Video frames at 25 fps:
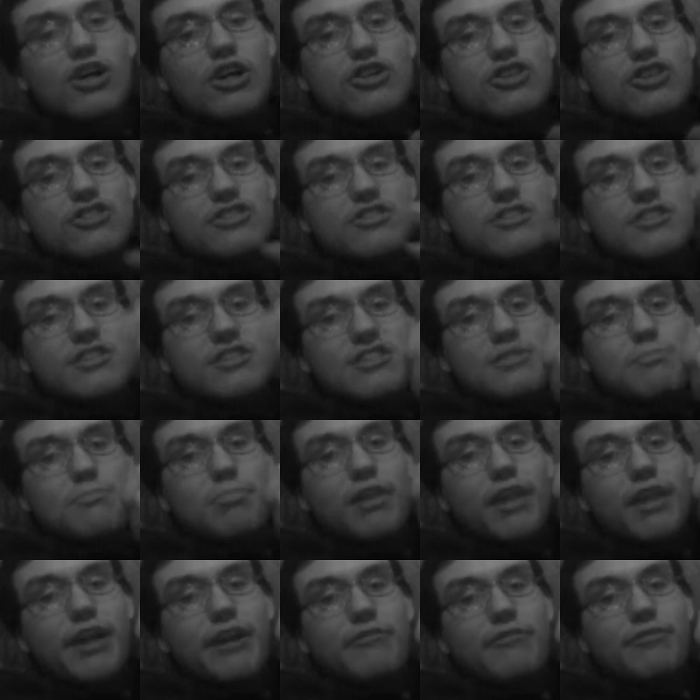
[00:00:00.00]
just
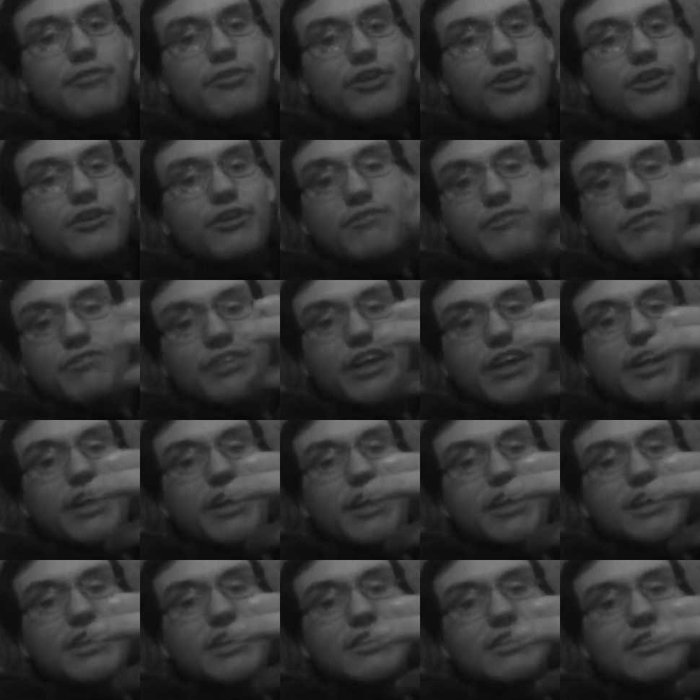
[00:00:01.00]
displayed for your
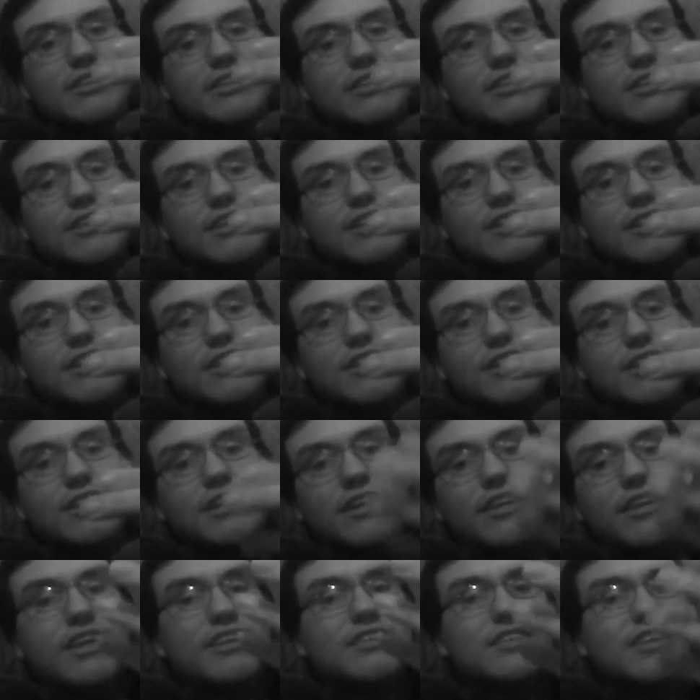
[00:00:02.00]
convenience,
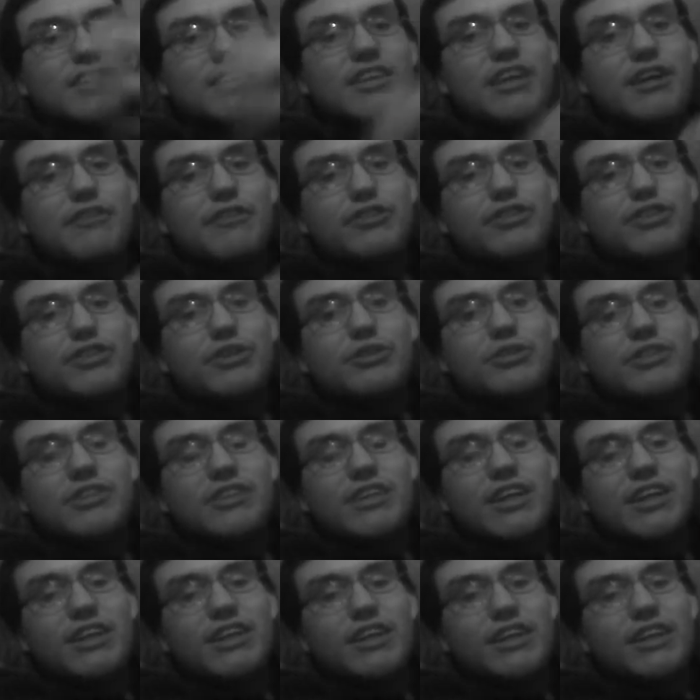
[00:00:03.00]
and that's like there for 2
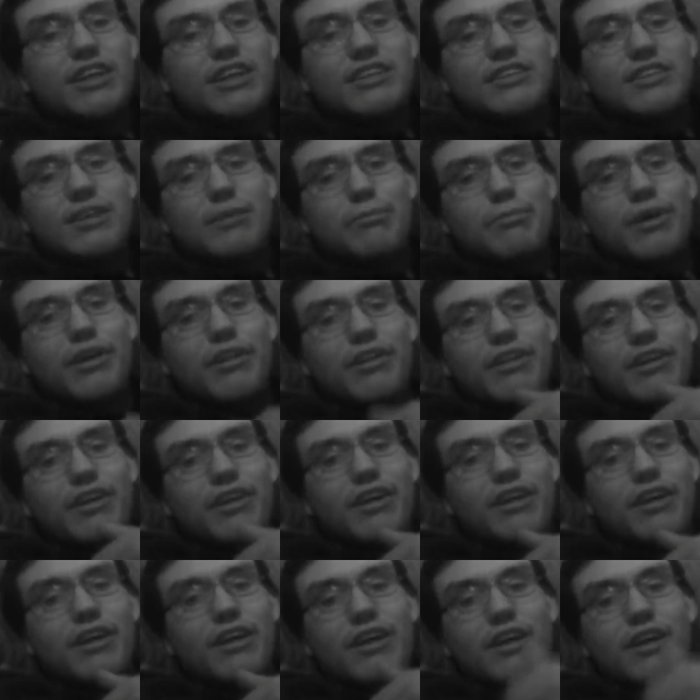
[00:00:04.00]
seconds. I mean,
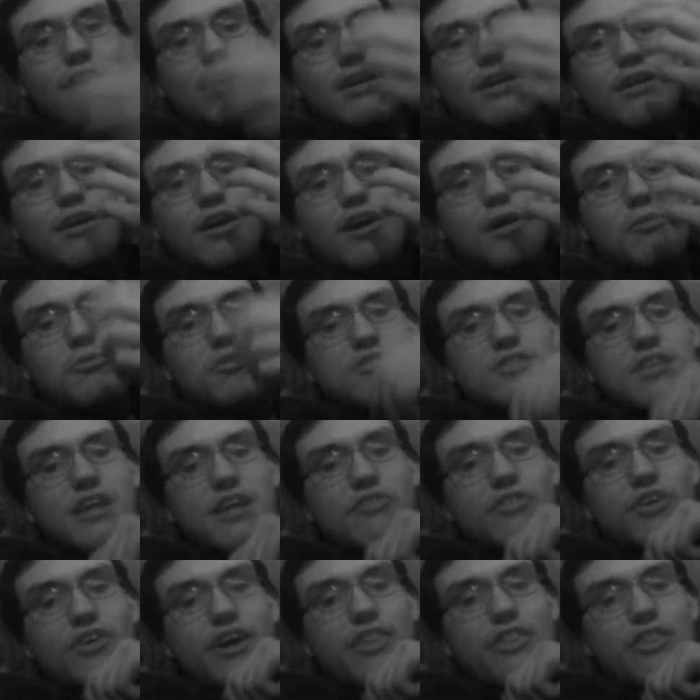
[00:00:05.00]
like, almost
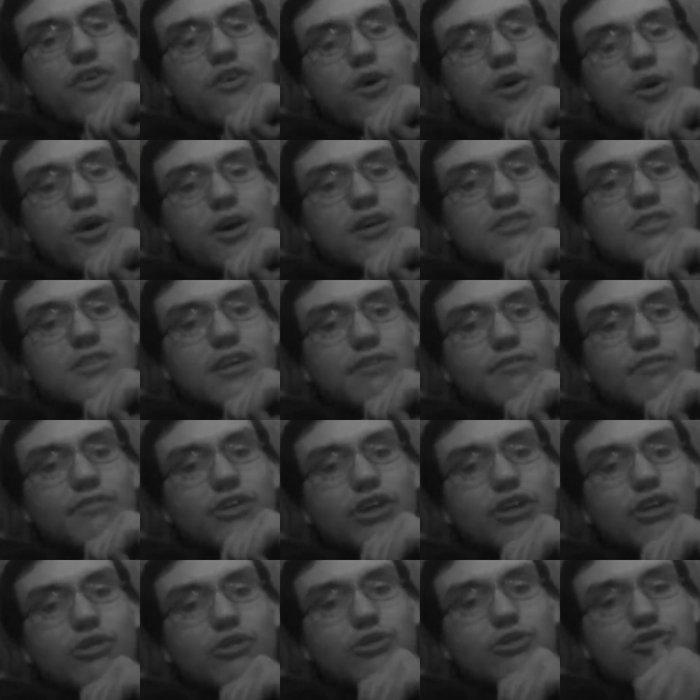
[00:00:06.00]
every other OS I've
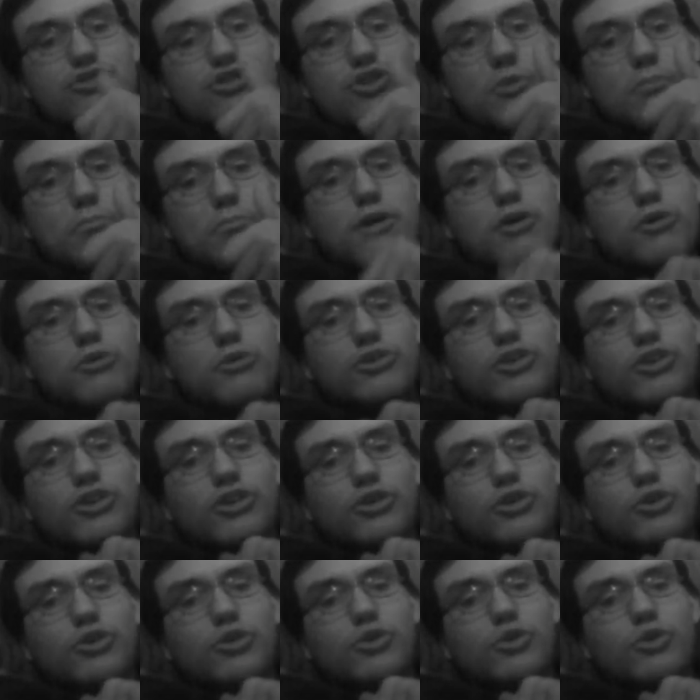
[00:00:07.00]
used,
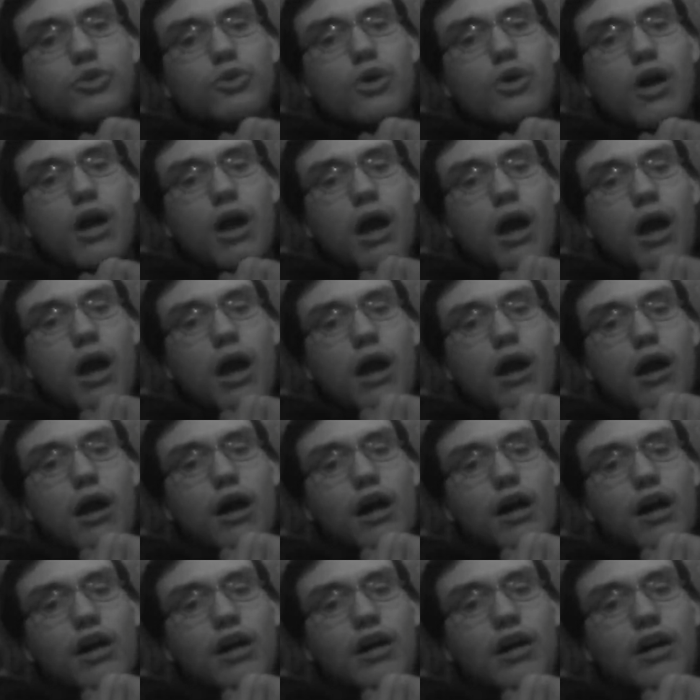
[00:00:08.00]
Ubuntu,
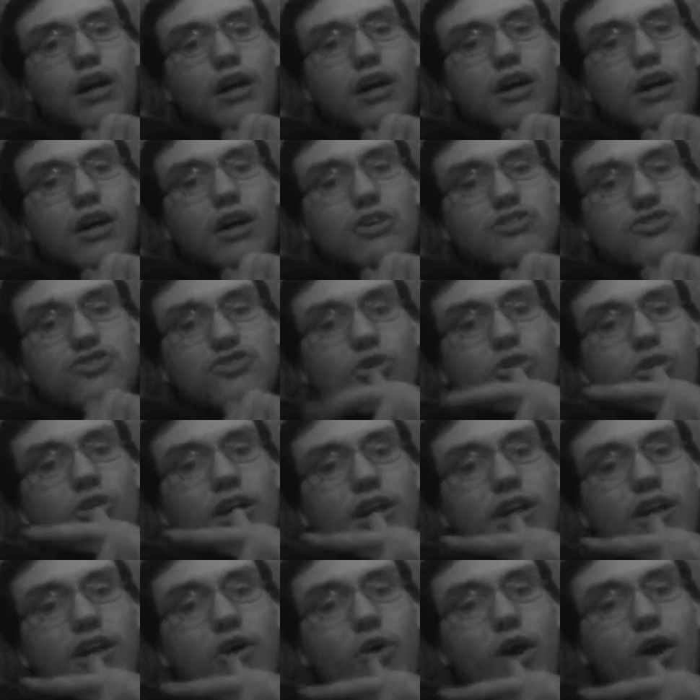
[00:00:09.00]

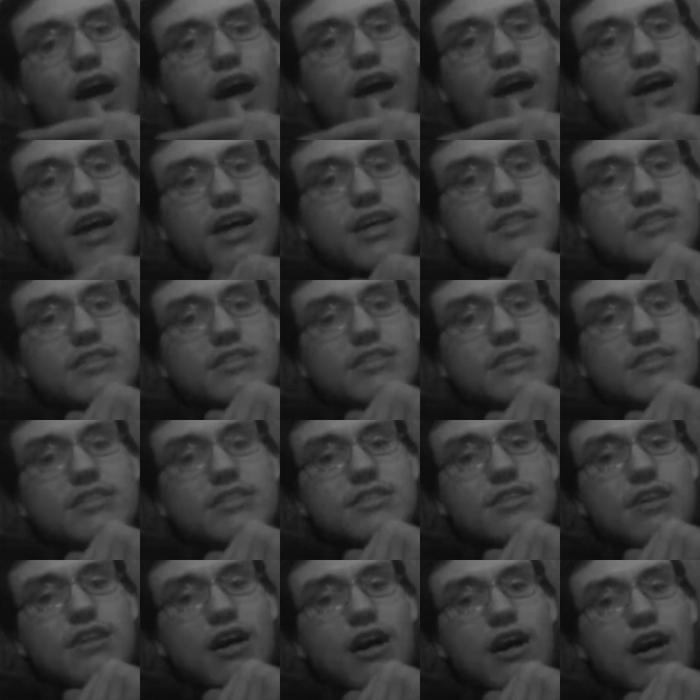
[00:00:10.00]
Zoran
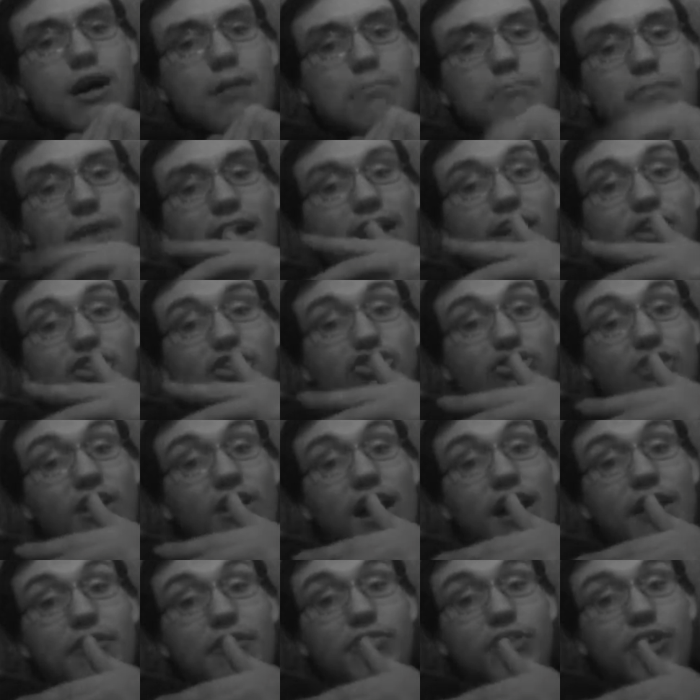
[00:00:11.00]
OS,
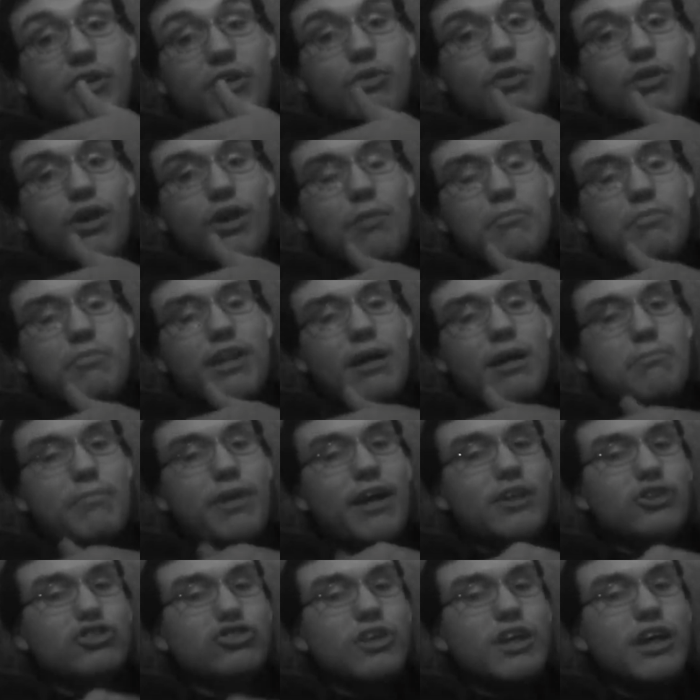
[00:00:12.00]
Mandriver, I mean not
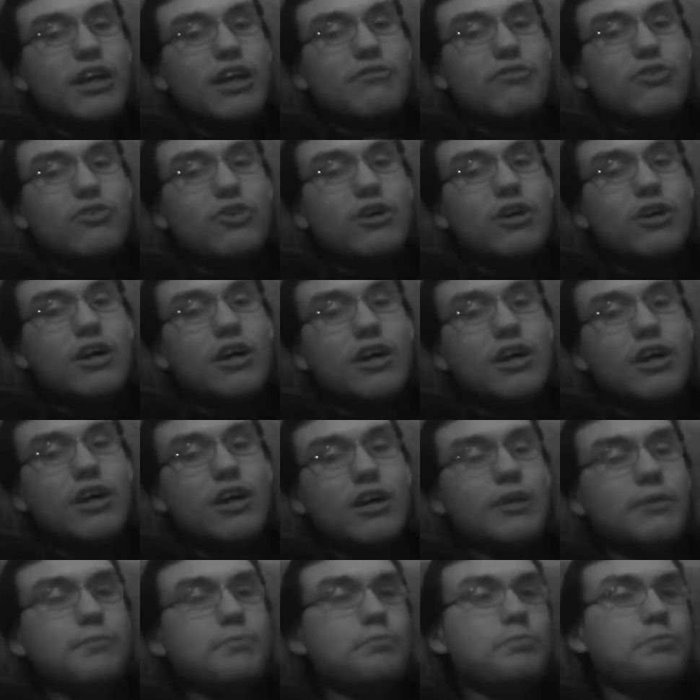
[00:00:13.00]

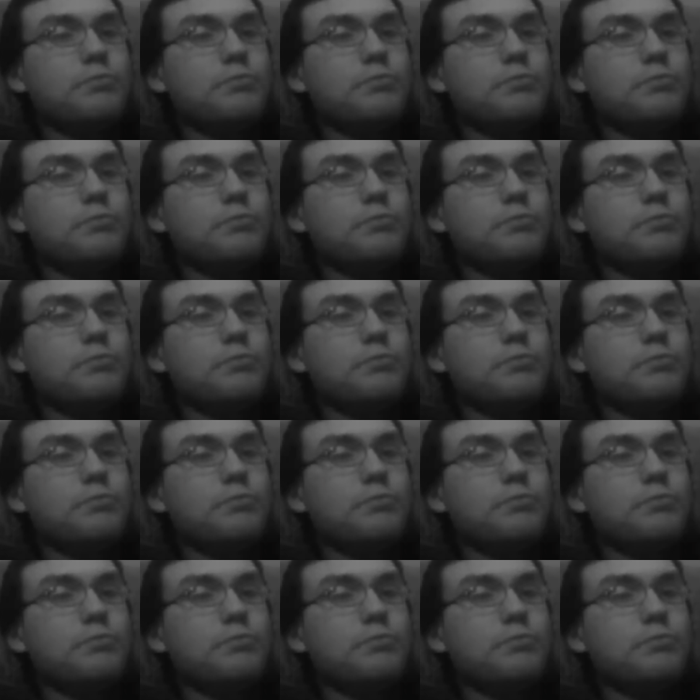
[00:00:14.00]
Mandriver,